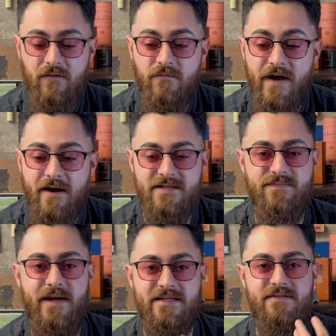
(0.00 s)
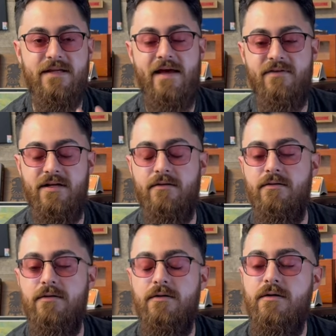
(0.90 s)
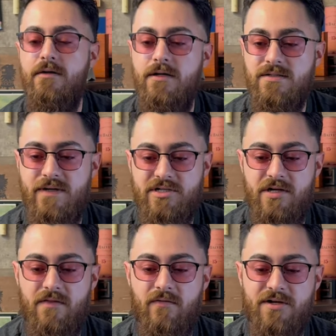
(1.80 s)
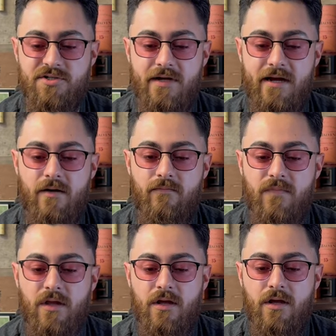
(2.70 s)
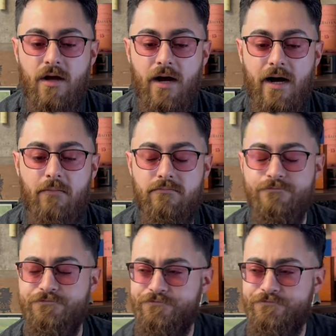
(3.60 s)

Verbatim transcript: Very spice heavy, especially on the retrohale. Um,